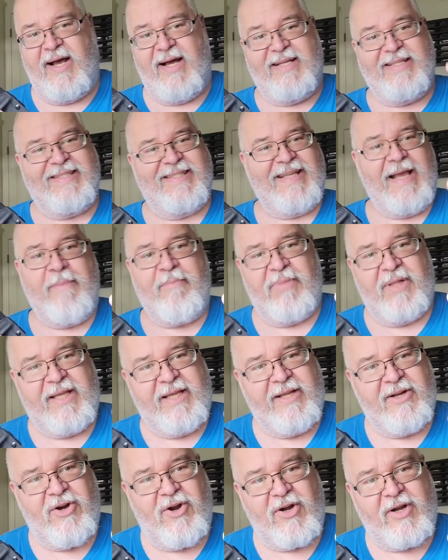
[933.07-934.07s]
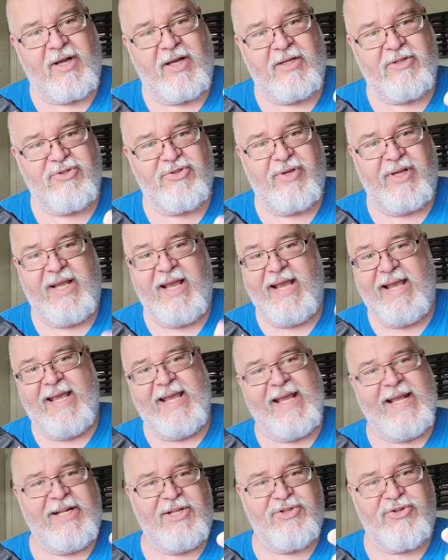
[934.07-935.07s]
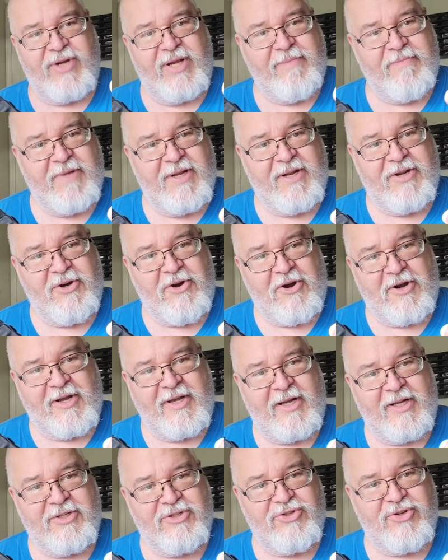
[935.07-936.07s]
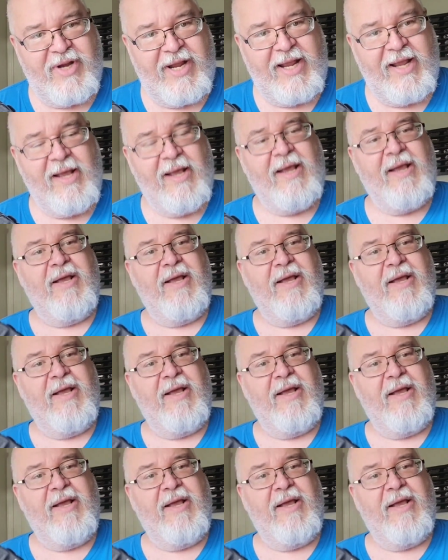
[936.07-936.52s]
assembly in our country, heat treatment in our country,